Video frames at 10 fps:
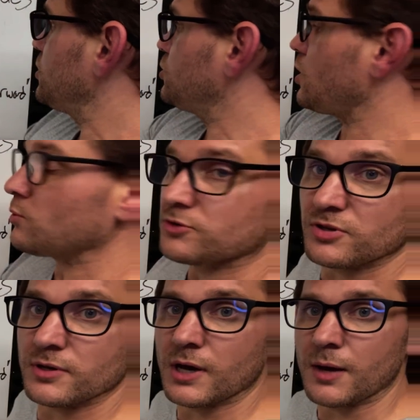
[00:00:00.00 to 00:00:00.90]

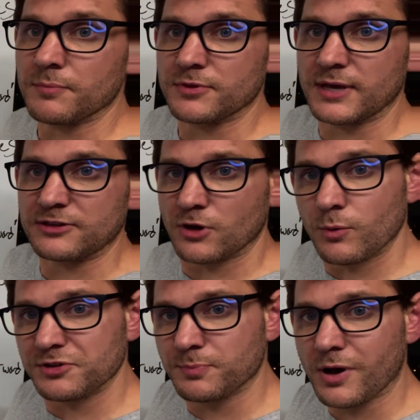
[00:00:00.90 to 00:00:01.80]
Note, it's
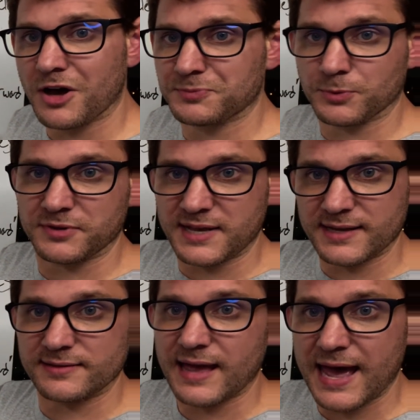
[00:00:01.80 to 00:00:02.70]
always possible to
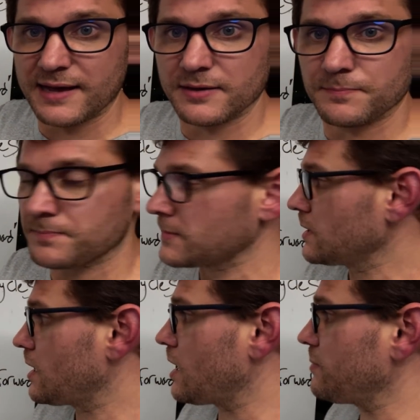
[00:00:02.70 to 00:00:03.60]
take a DAG
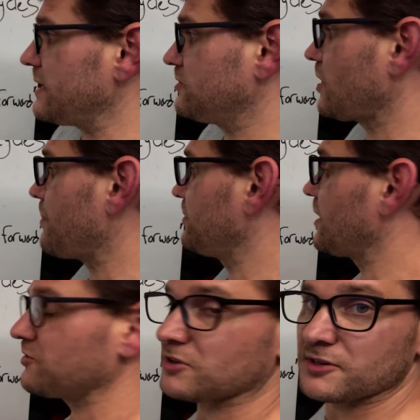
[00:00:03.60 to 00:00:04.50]
and
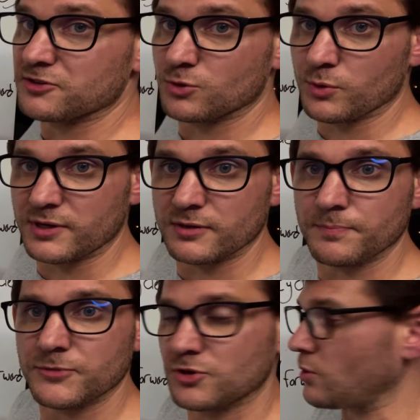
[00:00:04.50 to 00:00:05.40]
topologically sort it.
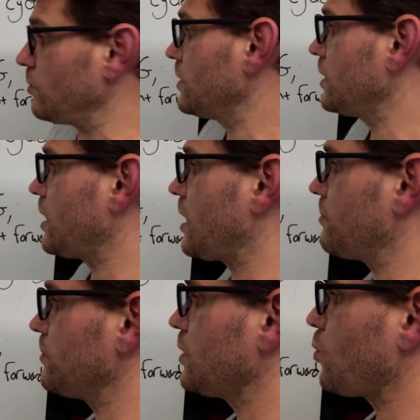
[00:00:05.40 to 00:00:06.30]
So
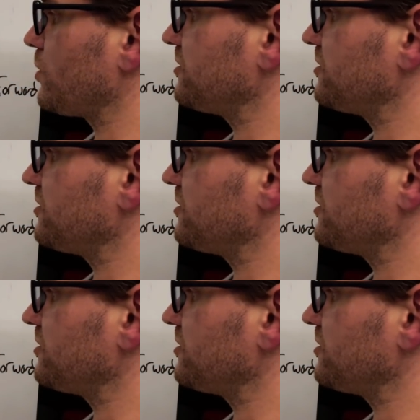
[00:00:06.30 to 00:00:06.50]
what